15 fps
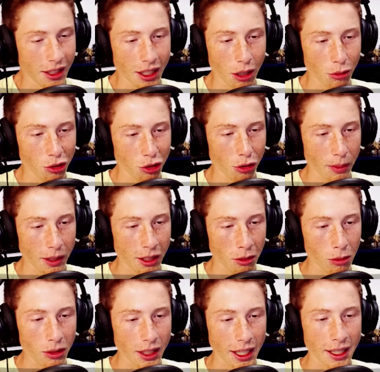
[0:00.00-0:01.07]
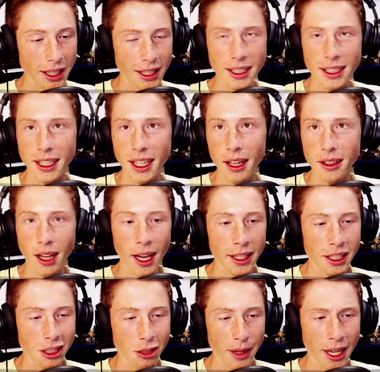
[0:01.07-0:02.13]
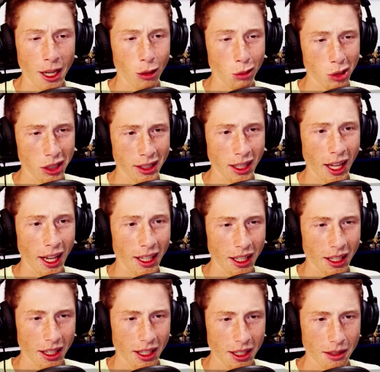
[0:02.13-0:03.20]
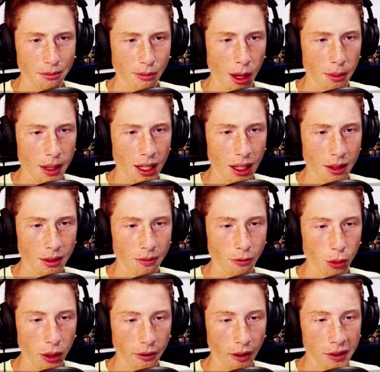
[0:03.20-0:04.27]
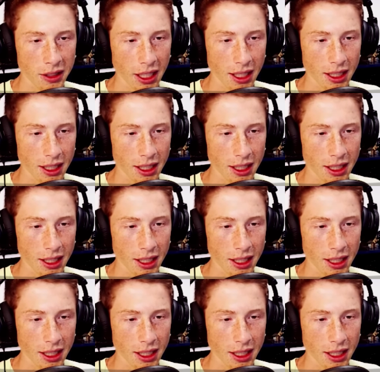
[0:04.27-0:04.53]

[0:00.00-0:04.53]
you know, truth be told, I get to my house in like maybe 45